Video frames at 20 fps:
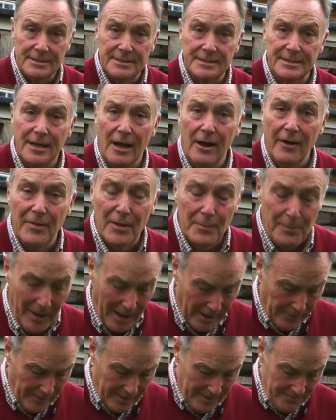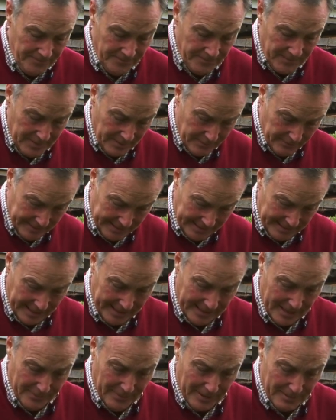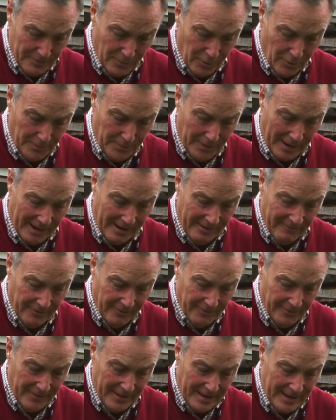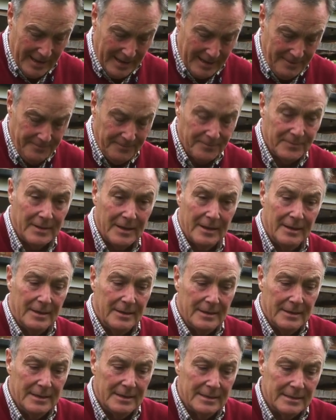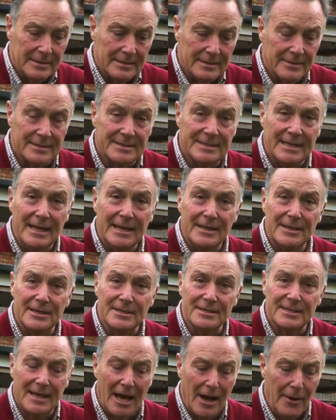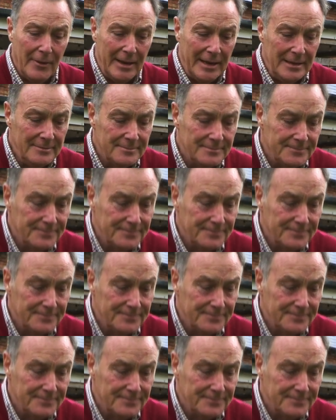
start the power. We need a little bit more power on there. Cylinder's going,